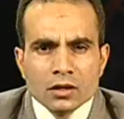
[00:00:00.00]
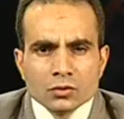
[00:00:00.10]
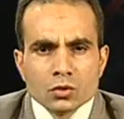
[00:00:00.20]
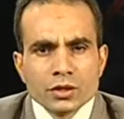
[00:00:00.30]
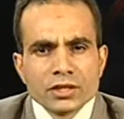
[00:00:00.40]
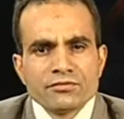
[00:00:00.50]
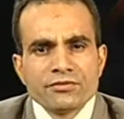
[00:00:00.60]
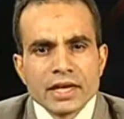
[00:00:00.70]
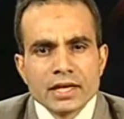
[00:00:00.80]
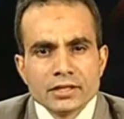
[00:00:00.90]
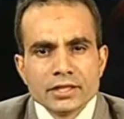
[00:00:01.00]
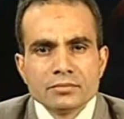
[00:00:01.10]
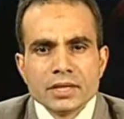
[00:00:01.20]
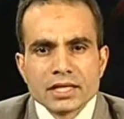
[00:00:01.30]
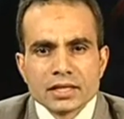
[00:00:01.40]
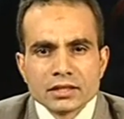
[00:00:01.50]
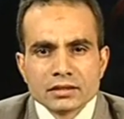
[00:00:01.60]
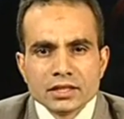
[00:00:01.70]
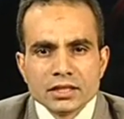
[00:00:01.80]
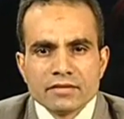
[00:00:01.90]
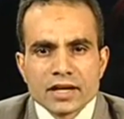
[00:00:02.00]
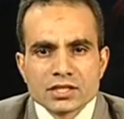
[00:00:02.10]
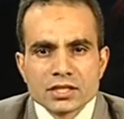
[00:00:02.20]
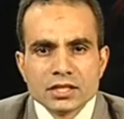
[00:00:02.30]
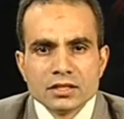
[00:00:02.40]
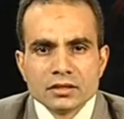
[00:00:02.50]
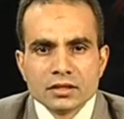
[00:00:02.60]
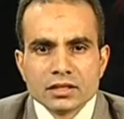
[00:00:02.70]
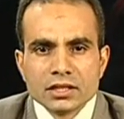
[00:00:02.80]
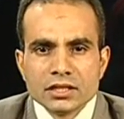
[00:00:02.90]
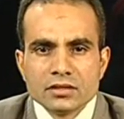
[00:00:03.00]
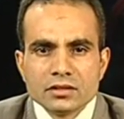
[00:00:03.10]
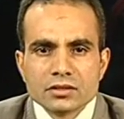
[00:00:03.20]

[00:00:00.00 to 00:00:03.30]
Though he failed in making the vaccine he